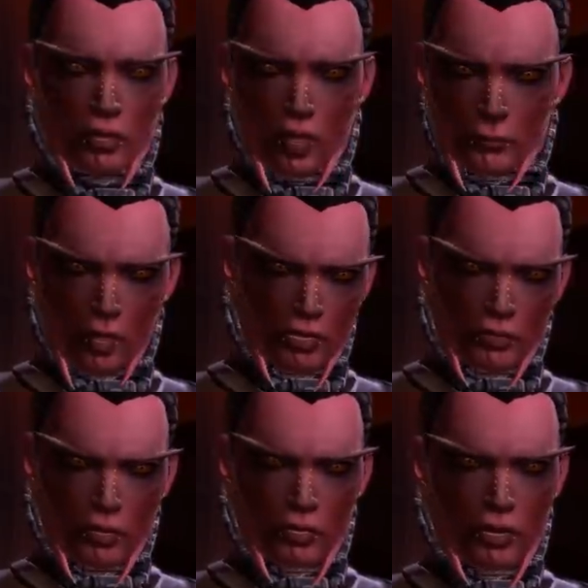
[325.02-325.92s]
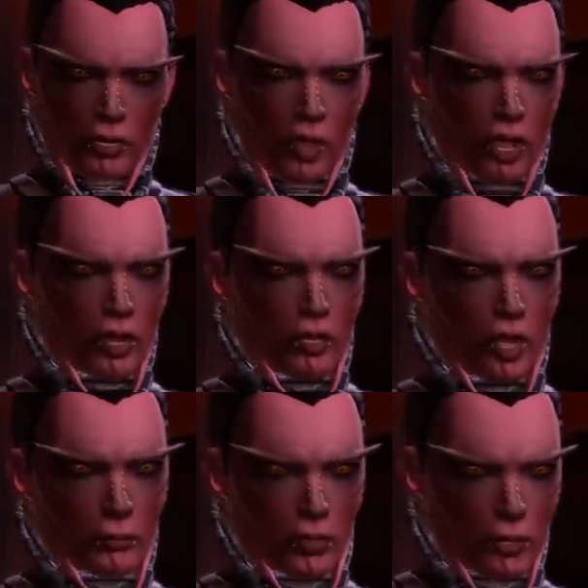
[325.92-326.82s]
at one point you did know how to
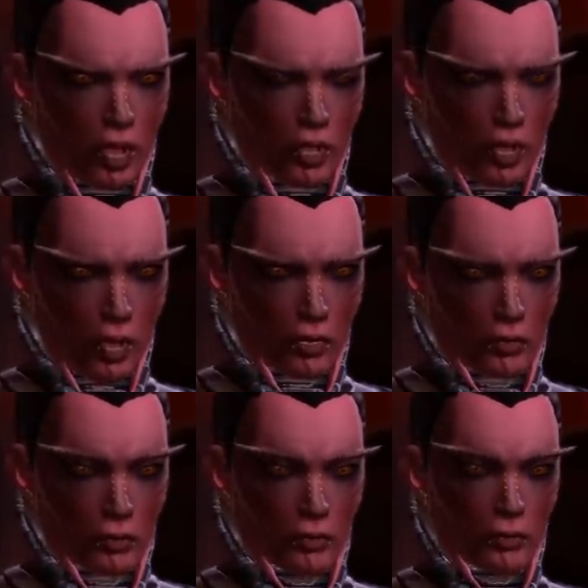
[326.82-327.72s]
keep your mouth shut?